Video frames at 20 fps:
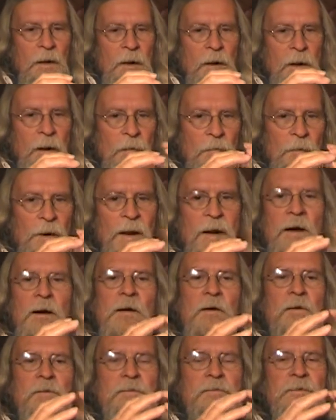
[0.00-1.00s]

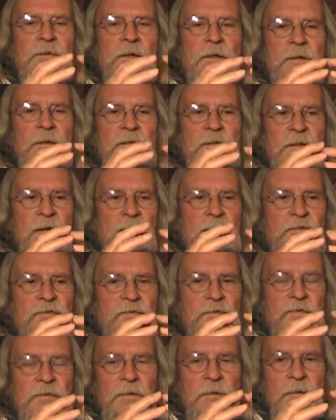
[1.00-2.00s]
Around
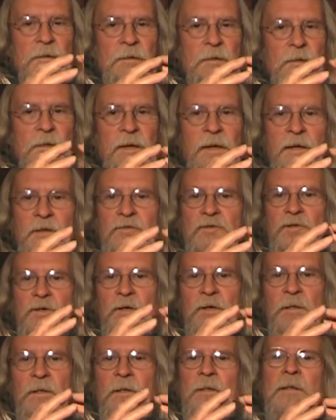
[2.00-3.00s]
this
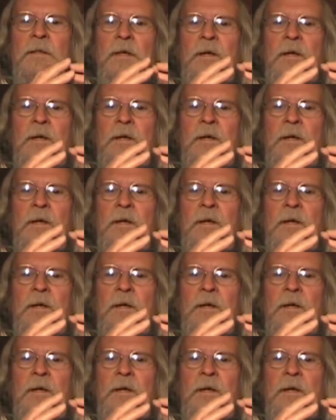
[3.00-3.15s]
kitchen,